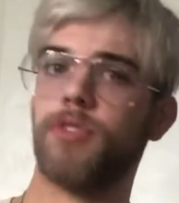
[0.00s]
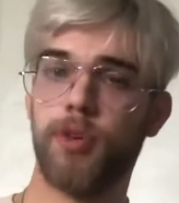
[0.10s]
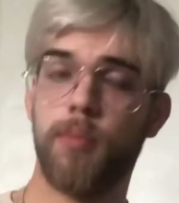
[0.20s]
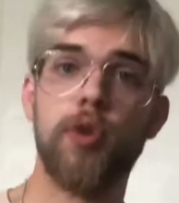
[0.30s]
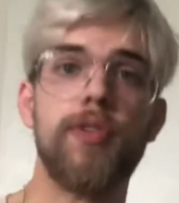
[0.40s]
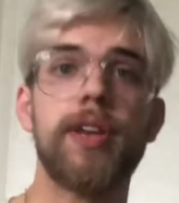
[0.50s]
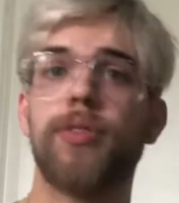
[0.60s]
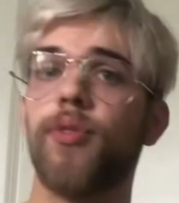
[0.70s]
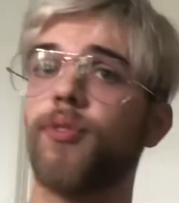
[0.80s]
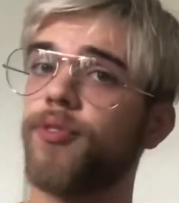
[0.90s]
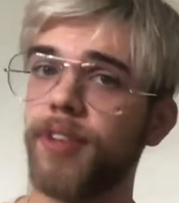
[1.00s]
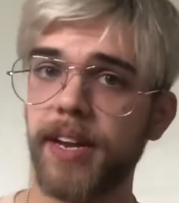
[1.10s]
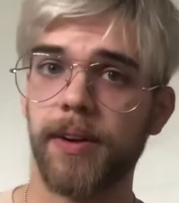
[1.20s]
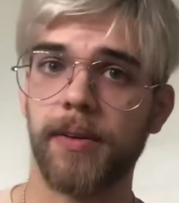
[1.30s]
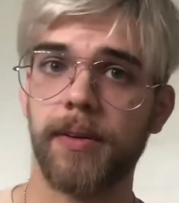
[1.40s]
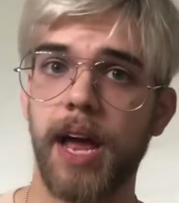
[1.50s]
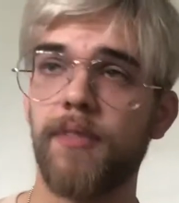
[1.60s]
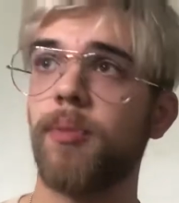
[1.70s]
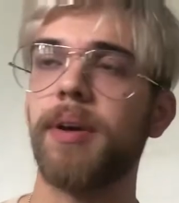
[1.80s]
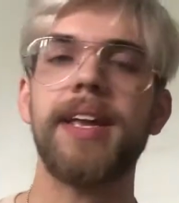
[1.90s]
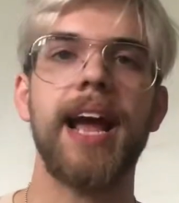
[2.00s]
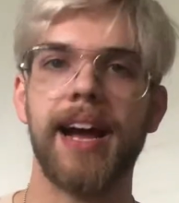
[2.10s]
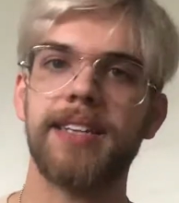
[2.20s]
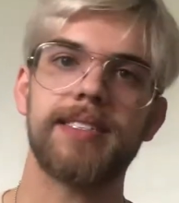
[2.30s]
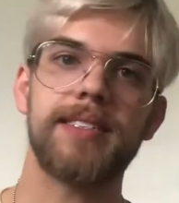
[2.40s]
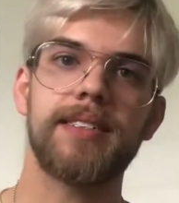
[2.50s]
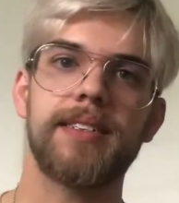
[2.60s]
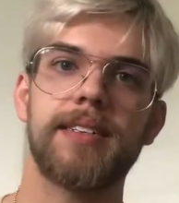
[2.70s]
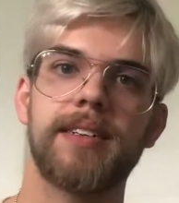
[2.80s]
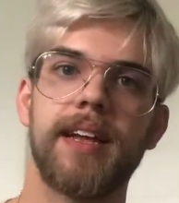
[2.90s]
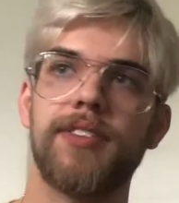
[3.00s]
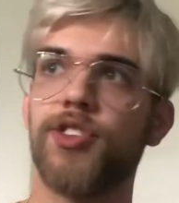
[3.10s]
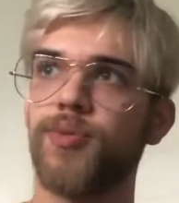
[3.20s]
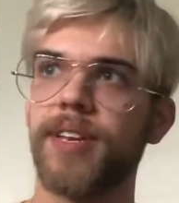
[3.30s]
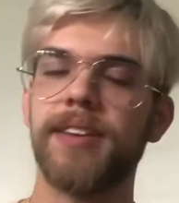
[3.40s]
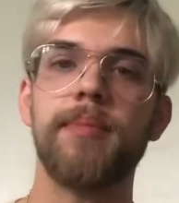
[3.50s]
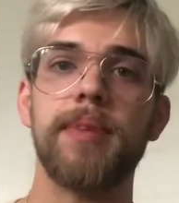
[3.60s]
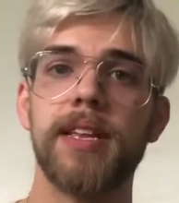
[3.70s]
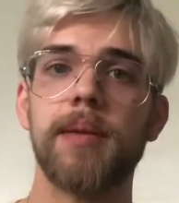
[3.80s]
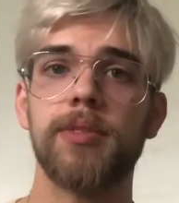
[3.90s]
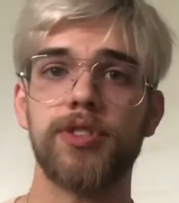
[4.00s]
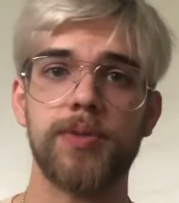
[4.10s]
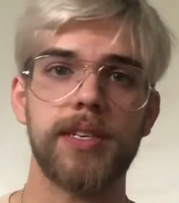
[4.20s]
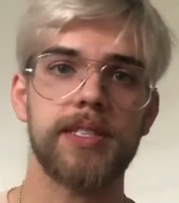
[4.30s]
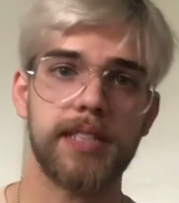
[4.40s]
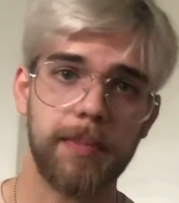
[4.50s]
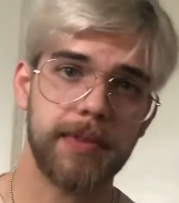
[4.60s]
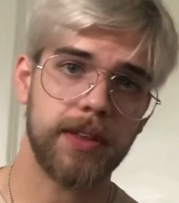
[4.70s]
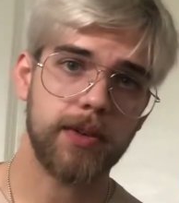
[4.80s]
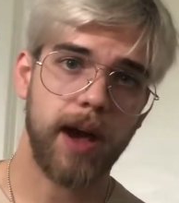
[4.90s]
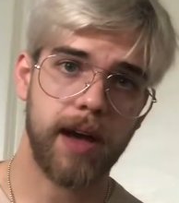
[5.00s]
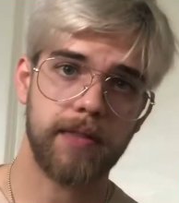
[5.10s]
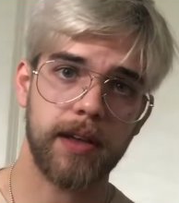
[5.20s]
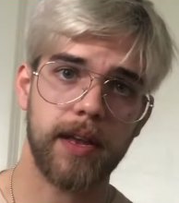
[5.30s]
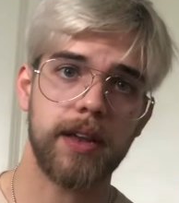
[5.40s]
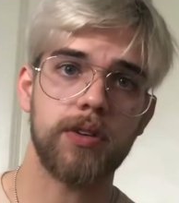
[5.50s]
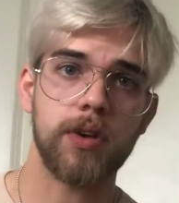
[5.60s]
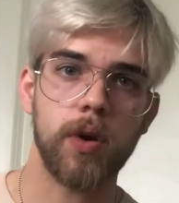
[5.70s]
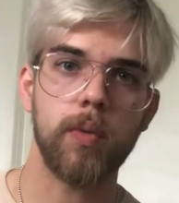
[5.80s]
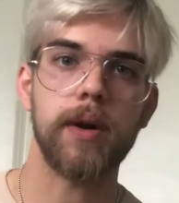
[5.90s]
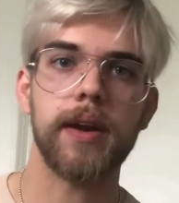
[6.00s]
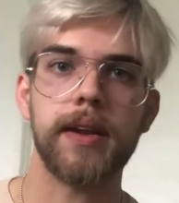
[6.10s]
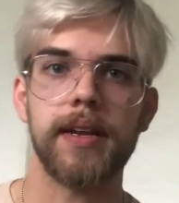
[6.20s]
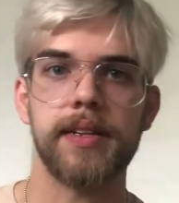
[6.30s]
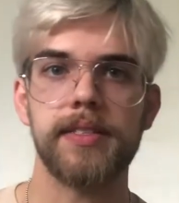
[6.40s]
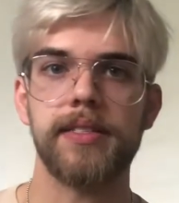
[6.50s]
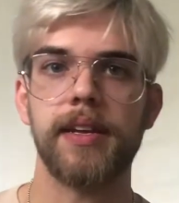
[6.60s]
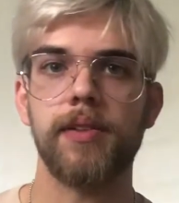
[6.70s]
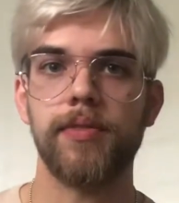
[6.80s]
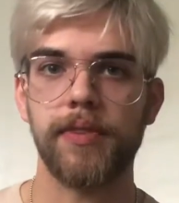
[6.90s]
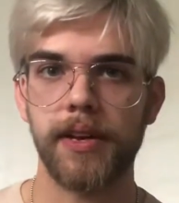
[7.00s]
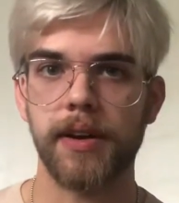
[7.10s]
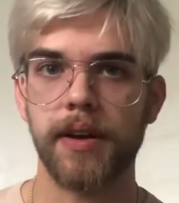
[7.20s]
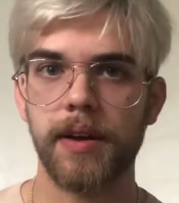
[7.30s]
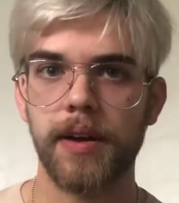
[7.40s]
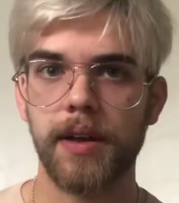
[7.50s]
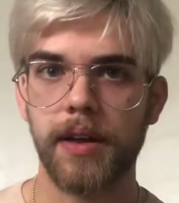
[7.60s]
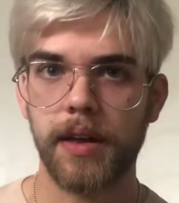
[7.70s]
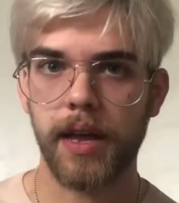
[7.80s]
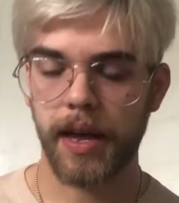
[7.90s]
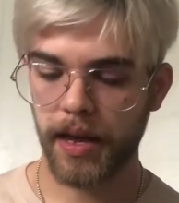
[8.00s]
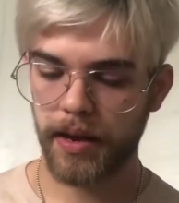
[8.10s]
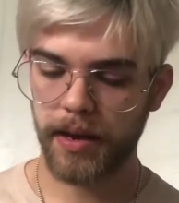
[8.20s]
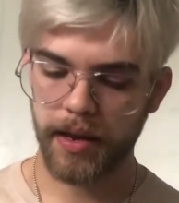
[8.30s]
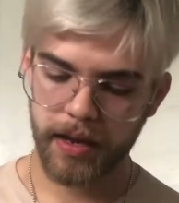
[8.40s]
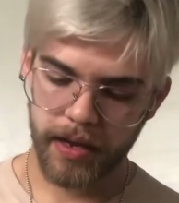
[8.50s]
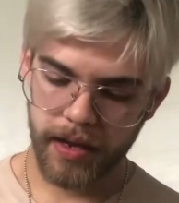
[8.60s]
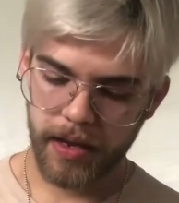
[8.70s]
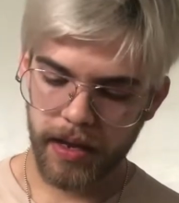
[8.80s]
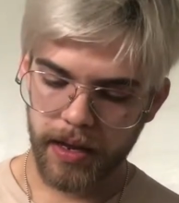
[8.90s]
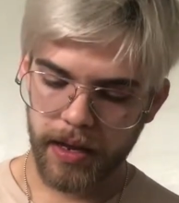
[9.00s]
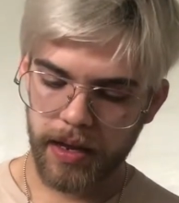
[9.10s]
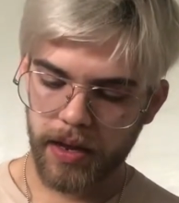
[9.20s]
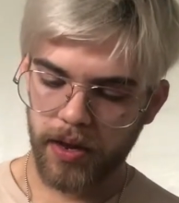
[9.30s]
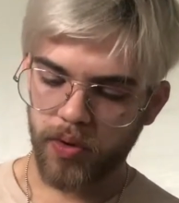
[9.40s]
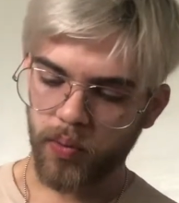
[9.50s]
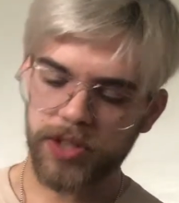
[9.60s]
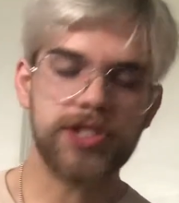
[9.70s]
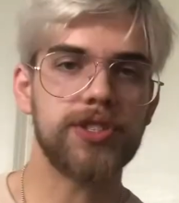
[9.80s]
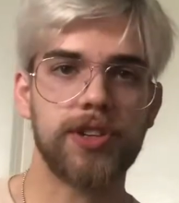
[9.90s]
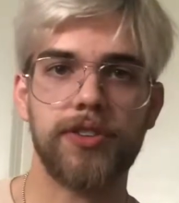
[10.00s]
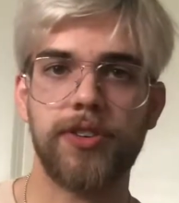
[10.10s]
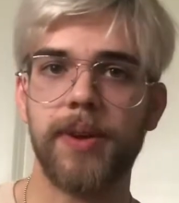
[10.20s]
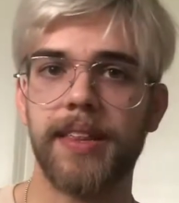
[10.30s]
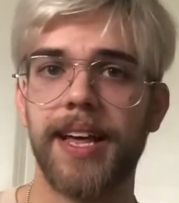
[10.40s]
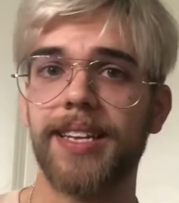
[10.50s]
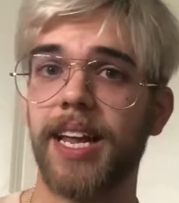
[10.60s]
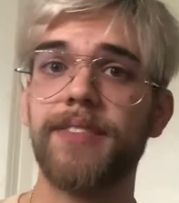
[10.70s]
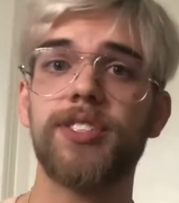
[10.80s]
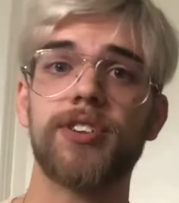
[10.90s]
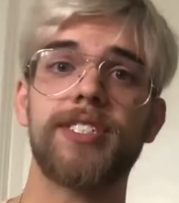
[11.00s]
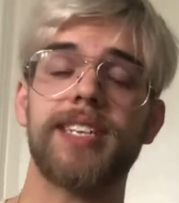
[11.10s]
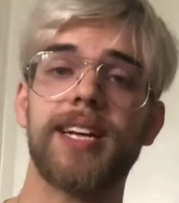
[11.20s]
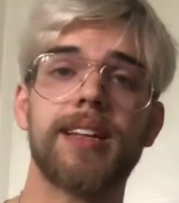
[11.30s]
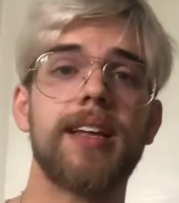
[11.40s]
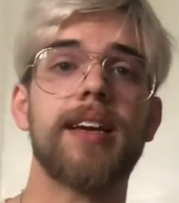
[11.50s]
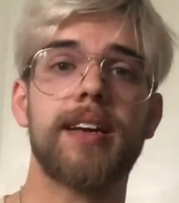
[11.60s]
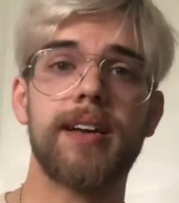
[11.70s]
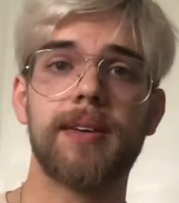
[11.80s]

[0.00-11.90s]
moving through fear. Everybody has it. You need to be able to accept that you have it and know what it is that you fear. And once you start doing that, life starts to click.